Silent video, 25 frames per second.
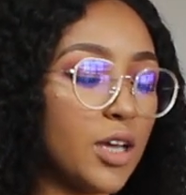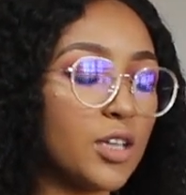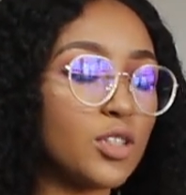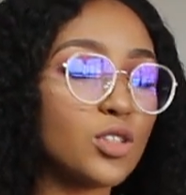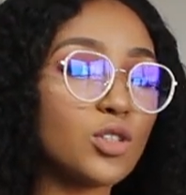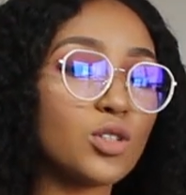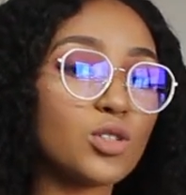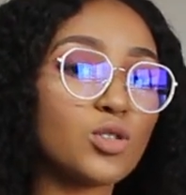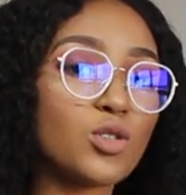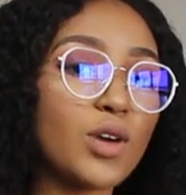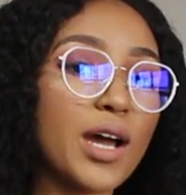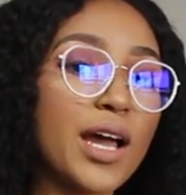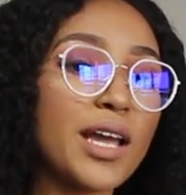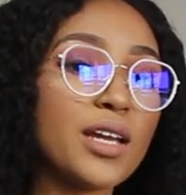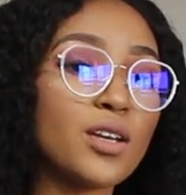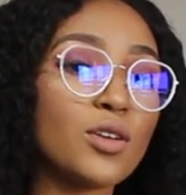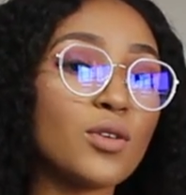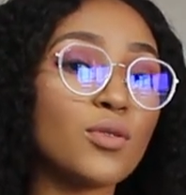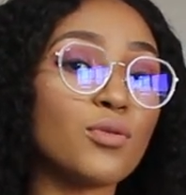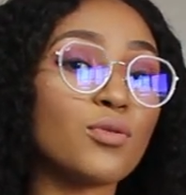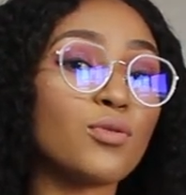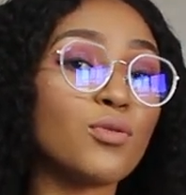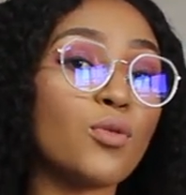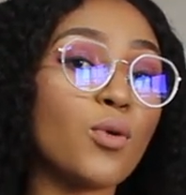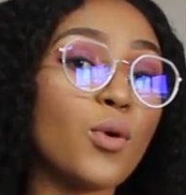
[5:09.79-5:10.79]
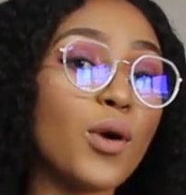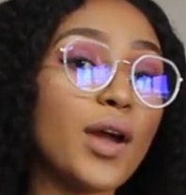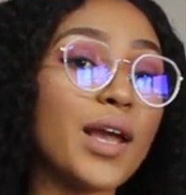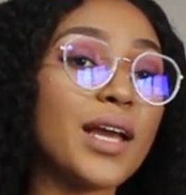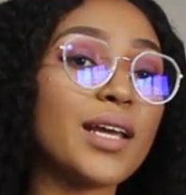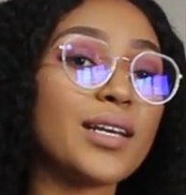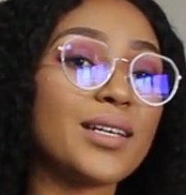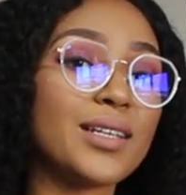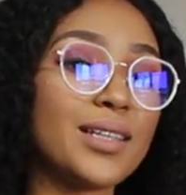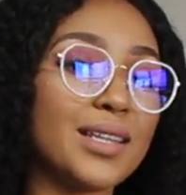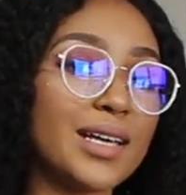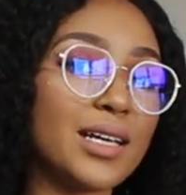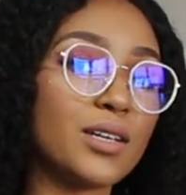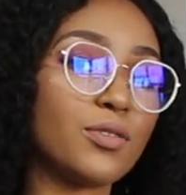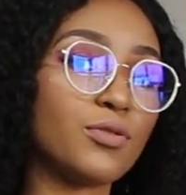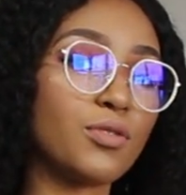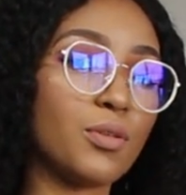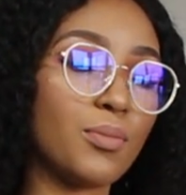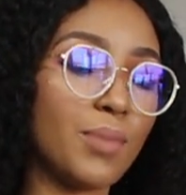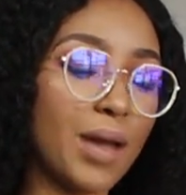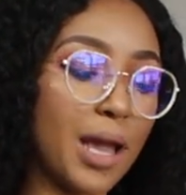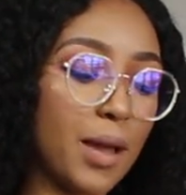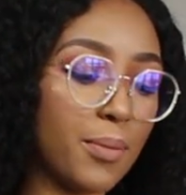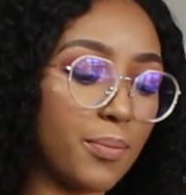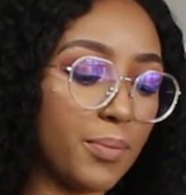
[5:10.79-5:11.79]
So try and avoid that
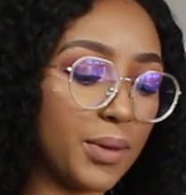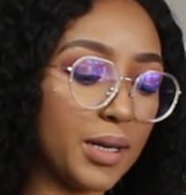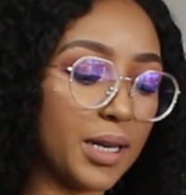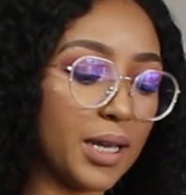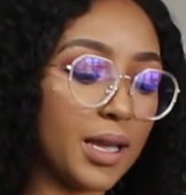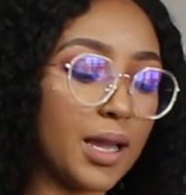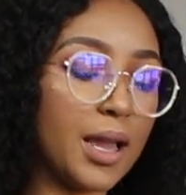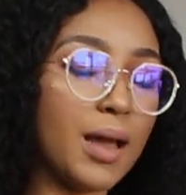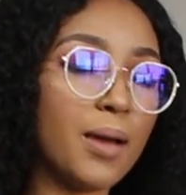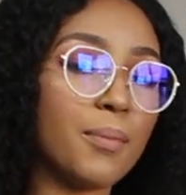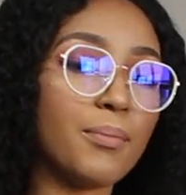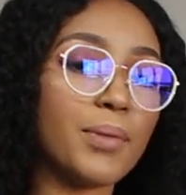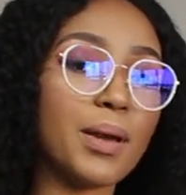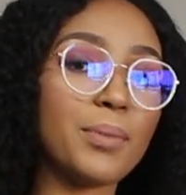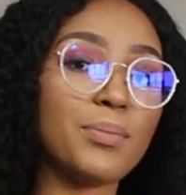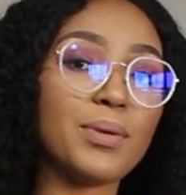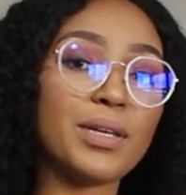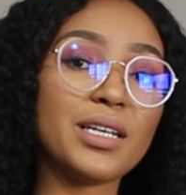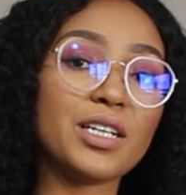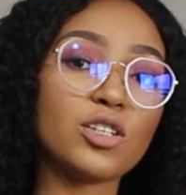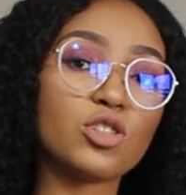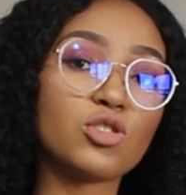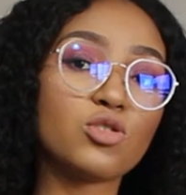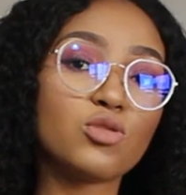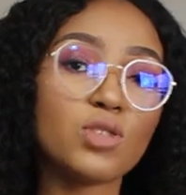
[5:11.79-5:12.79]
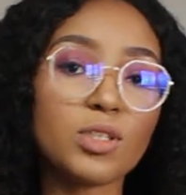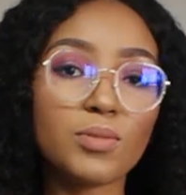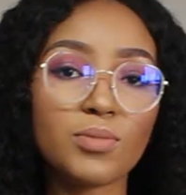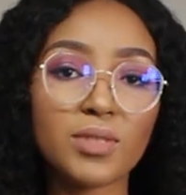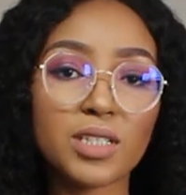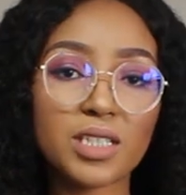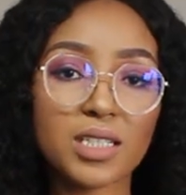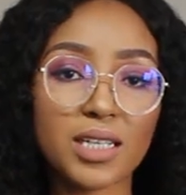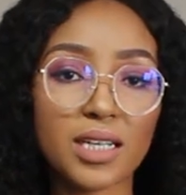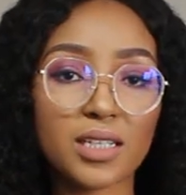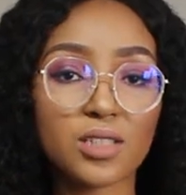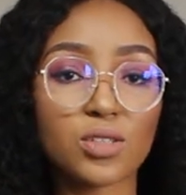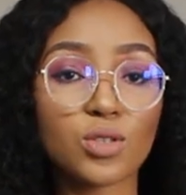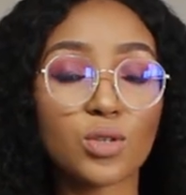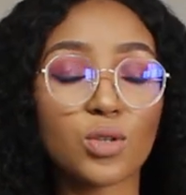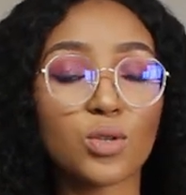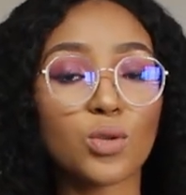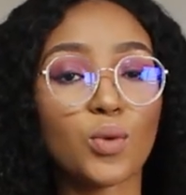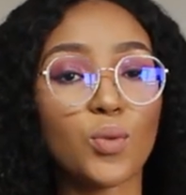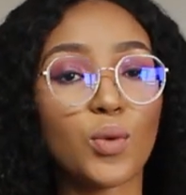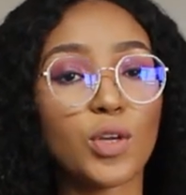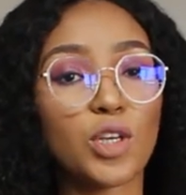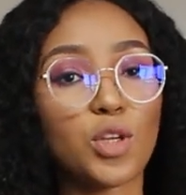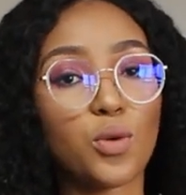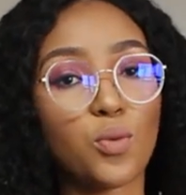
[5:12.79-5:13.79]
from happening by being extremely gentle
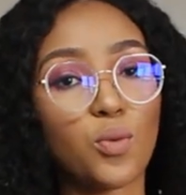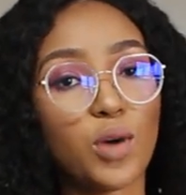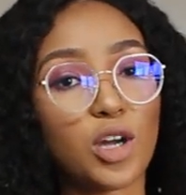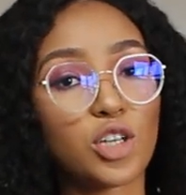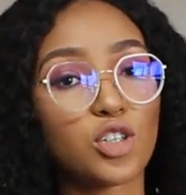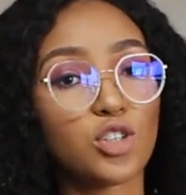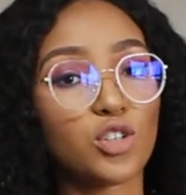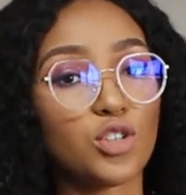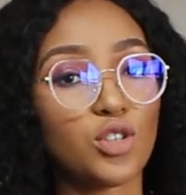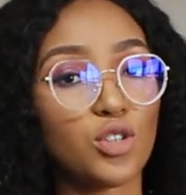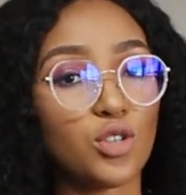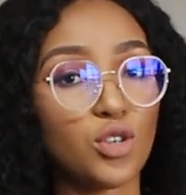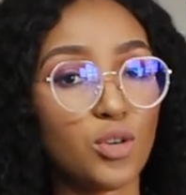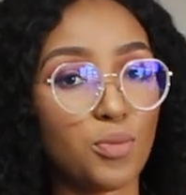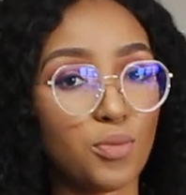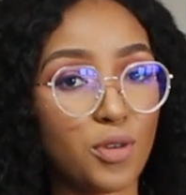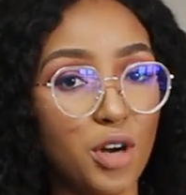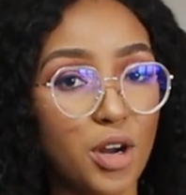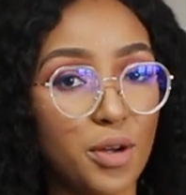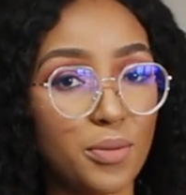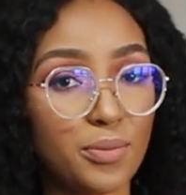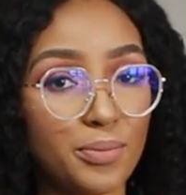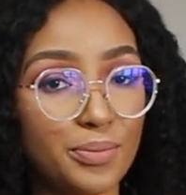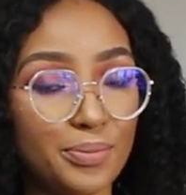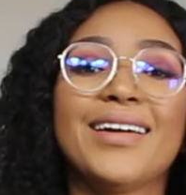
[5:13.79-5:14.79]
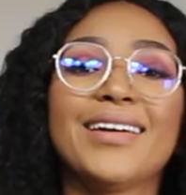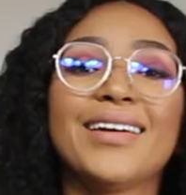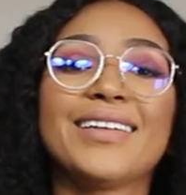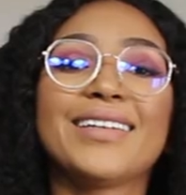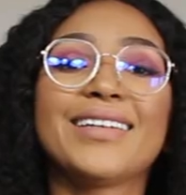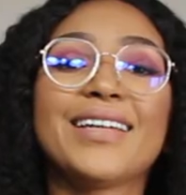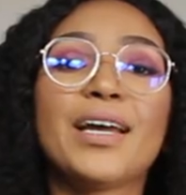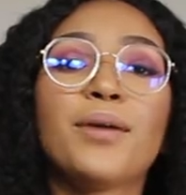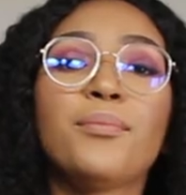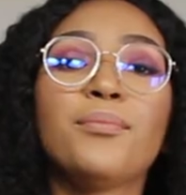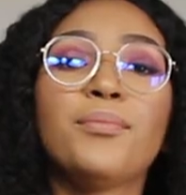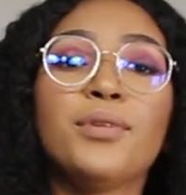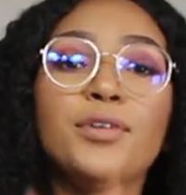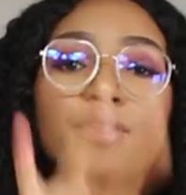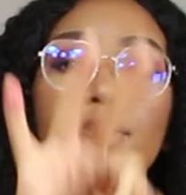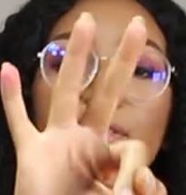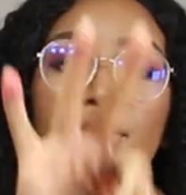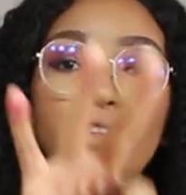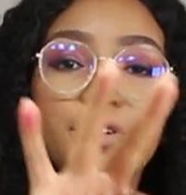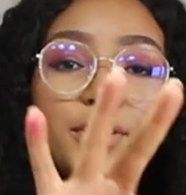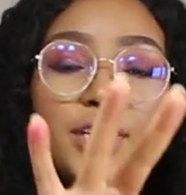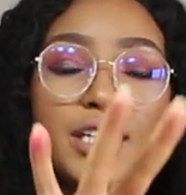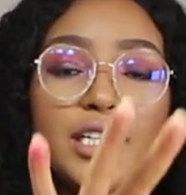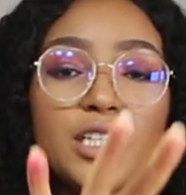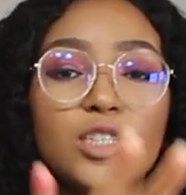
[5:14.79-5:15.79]
when you wash your bra. Number
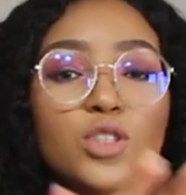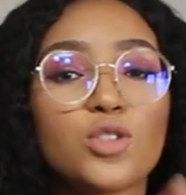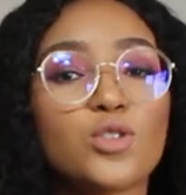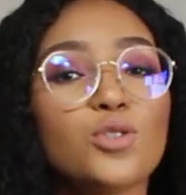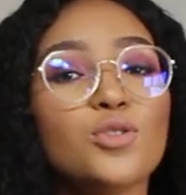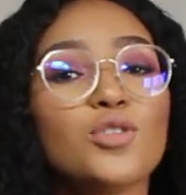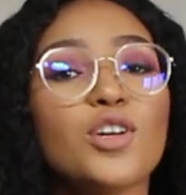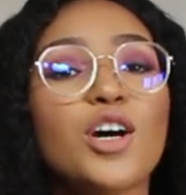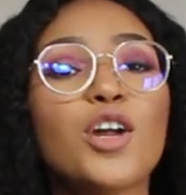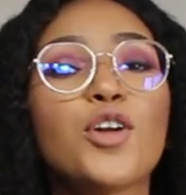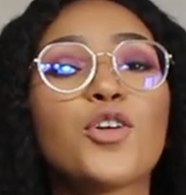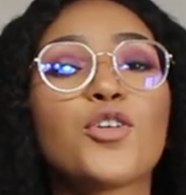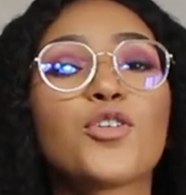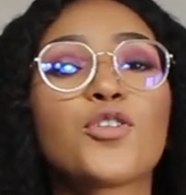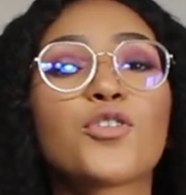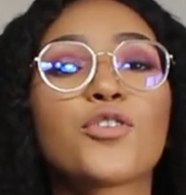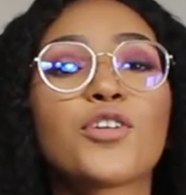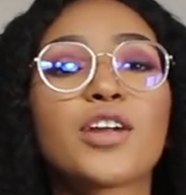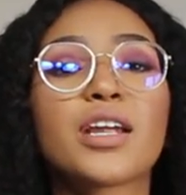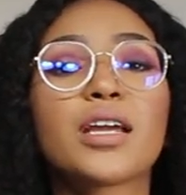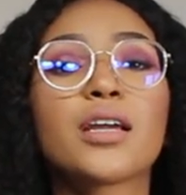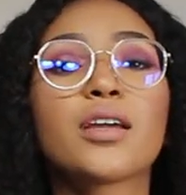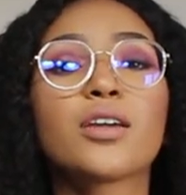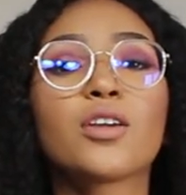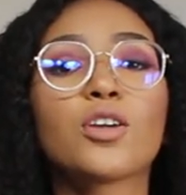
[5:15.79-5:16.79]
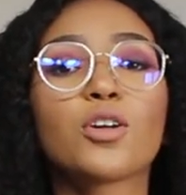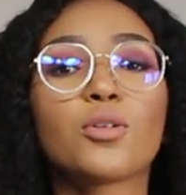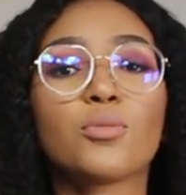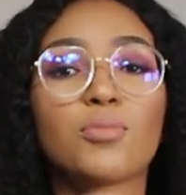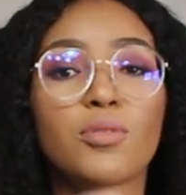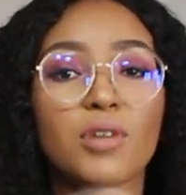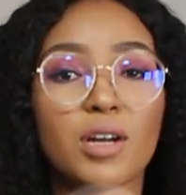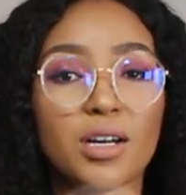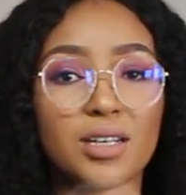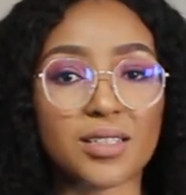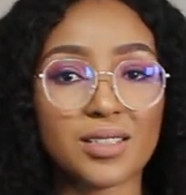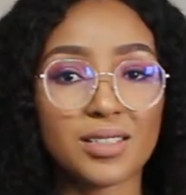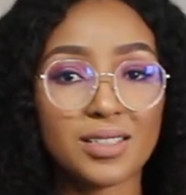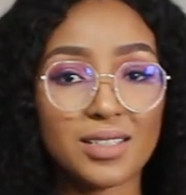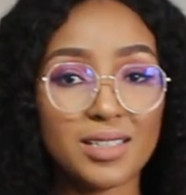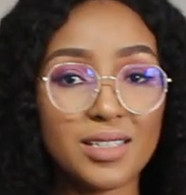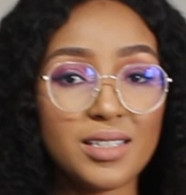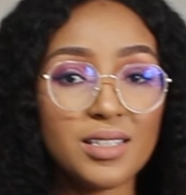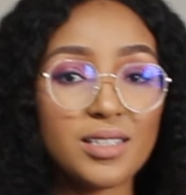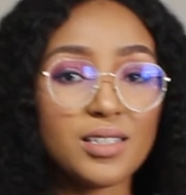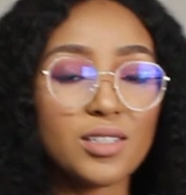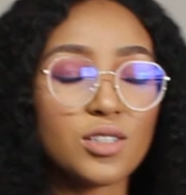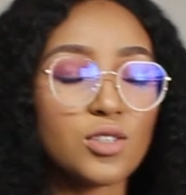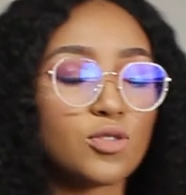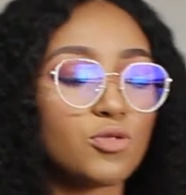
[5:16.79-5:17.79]
three, do not wring your bras.
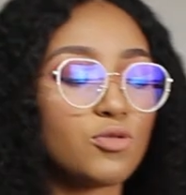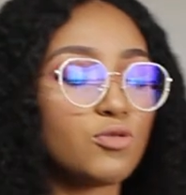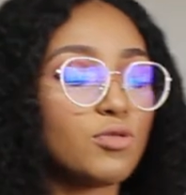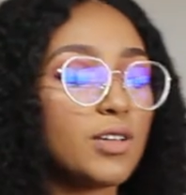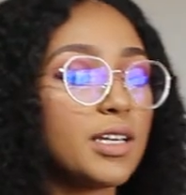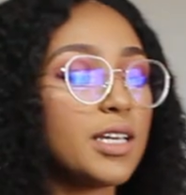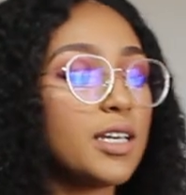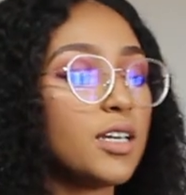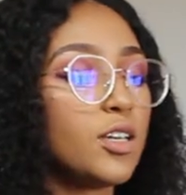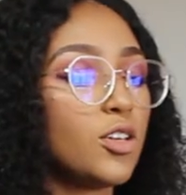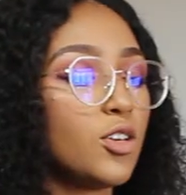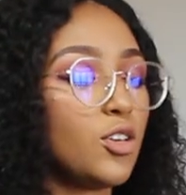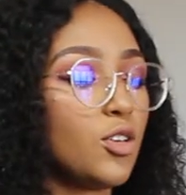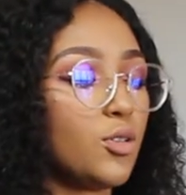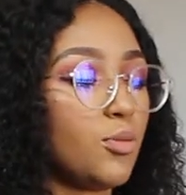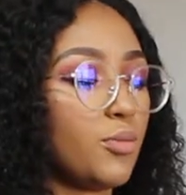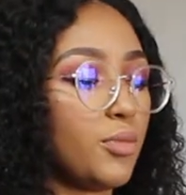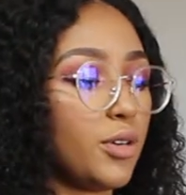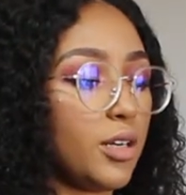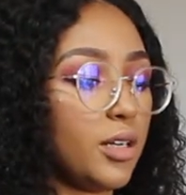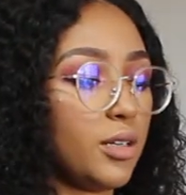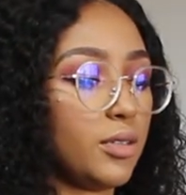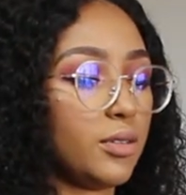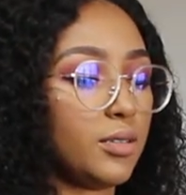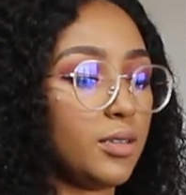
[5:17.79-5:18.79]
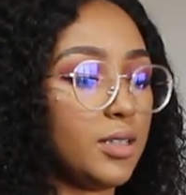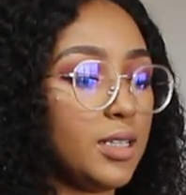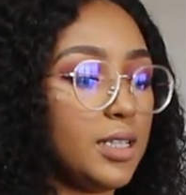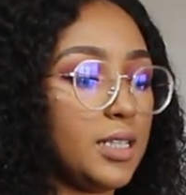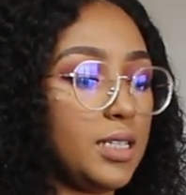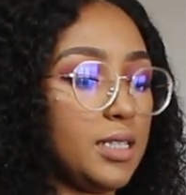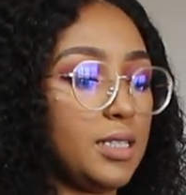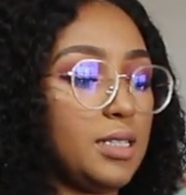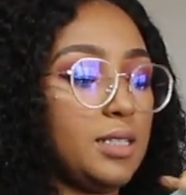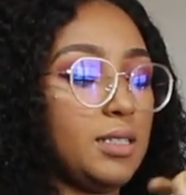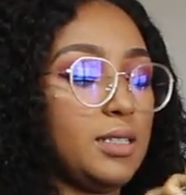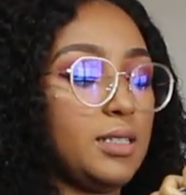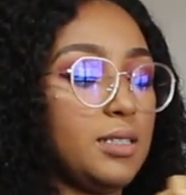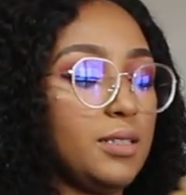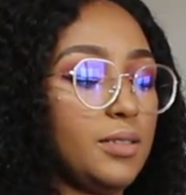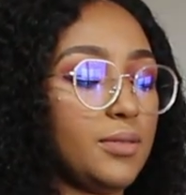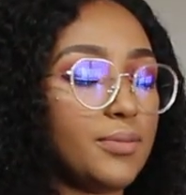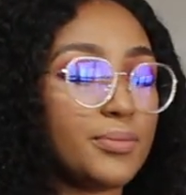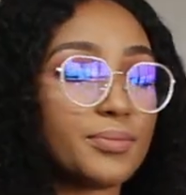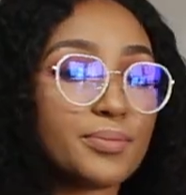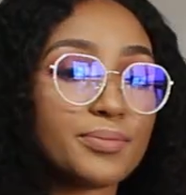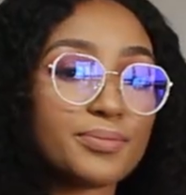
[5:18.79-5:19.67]
This is wringing your bra. This.